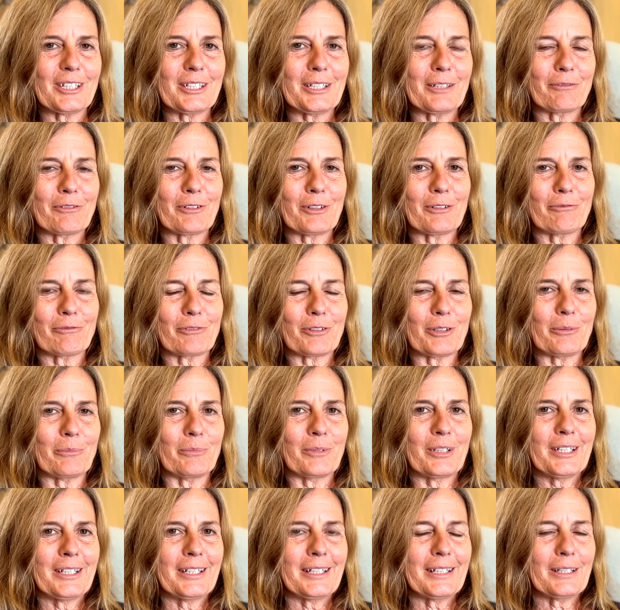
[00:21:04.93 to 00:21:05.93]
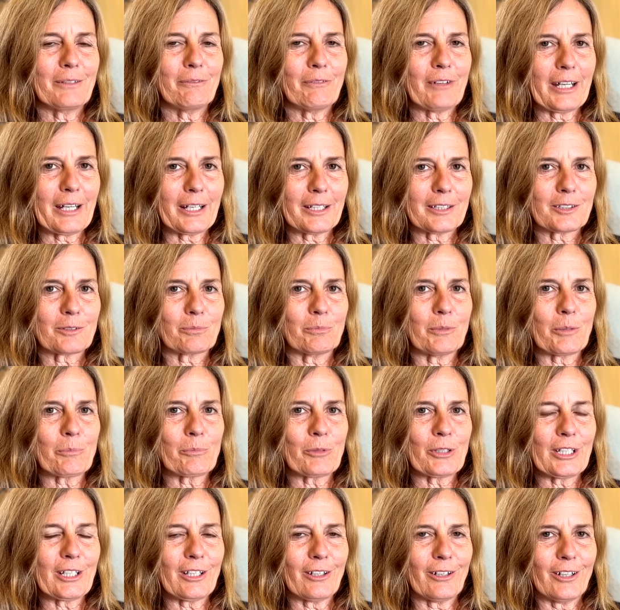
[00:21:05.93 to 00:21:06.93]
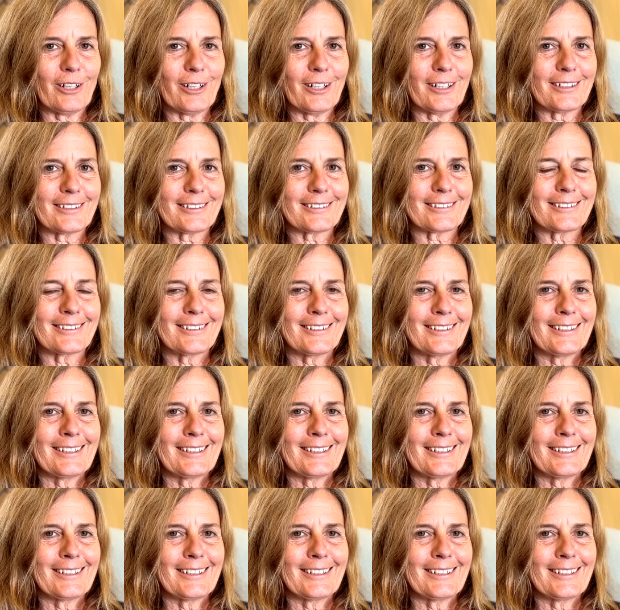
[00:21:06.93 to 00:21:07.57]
different from advanced memory loss.